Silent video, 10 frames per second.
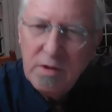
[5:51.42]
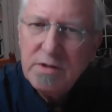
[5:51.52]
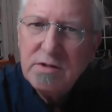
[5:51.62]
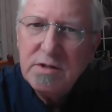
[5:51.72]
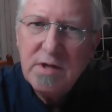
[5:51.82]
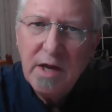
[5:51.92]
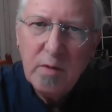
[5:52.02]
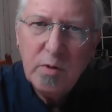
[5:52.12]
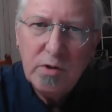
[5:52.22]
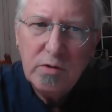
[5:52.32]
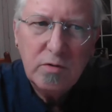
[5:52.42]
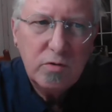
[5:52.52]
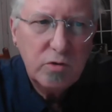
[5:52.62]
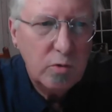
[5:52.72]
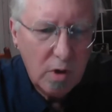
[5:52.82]
This has happened
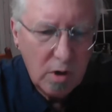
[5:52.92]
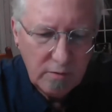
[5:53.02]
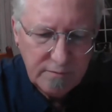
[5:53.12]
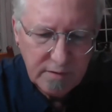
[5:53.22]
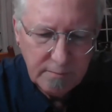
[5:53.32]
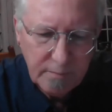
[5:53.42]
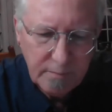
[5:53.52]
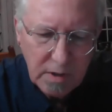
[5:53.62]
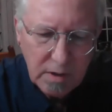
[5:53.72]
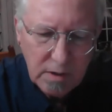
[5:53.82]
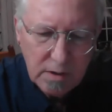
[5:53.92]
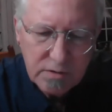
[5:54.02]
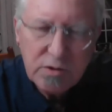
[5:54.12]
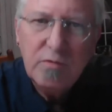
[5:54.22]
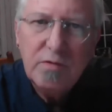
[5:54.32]
too often.
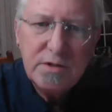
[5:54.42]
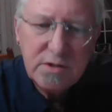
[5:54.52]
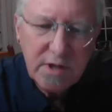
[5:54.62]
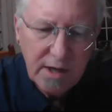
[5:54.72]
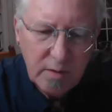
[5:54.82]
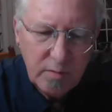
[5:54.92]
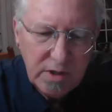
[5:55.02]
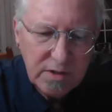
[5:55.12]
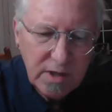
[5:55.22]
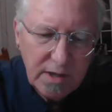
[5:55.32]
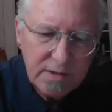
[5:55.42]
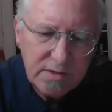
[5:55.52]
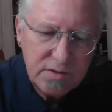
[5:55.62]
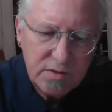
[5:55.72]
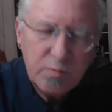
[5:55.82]
So this time he
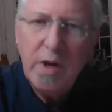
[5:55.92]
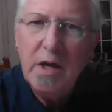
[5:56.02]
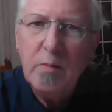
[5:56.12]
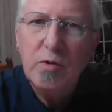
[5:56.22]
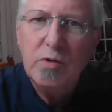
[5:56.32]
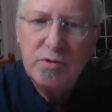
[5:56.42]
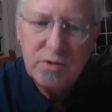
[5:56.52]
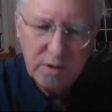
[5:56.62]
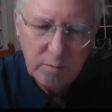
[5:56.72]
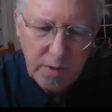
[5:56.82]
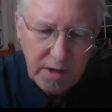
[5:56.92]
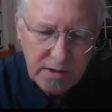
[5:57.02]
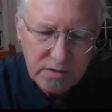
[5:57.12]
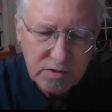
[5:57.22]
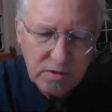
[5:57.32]
takes his papers and
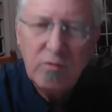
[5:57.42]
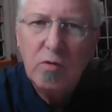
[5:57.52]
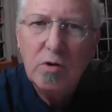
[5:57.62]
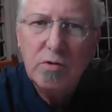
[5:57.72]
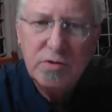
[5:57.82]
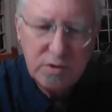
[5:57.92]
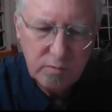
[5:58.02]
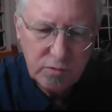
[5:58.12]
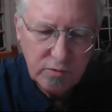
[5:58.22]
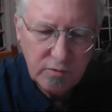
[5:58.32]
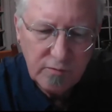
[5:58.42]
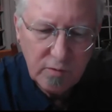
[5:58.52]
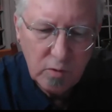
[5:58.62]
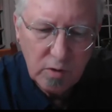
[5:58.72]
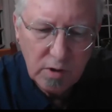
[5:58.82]
paints and throws them to the
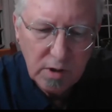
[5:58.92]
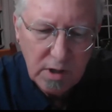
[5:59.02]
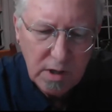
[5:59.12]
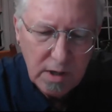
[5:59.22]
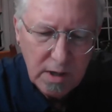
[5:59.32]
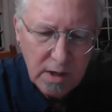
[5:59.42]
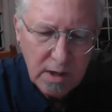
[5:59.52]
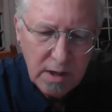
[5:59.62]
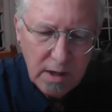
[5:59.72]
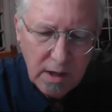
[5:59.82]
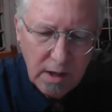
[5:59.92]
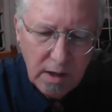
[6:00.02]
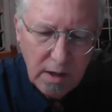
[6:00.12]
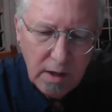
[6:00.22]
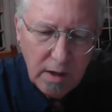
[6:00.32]
floor.
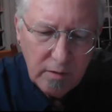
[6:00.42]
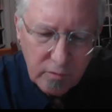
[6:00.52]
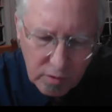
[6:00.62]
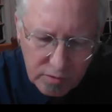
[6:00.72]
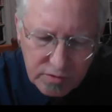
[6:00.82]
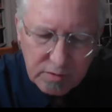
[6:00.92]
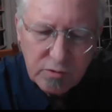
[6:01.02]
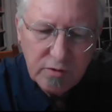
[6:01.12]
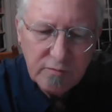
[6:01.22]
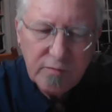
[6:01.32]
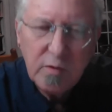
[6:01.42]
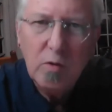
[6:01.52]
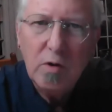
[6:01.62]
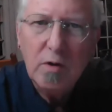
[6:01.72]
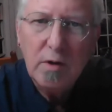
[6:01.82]
He throws them to the
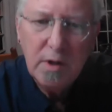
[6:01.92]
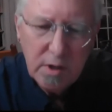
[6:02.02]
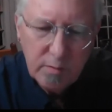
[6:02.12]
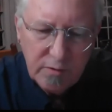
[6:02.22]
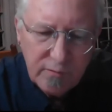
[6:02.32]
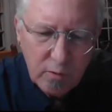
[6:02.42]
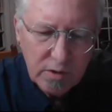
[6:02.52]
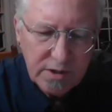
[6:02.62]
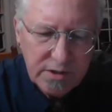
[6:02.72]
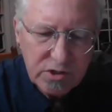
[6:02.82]
floor before he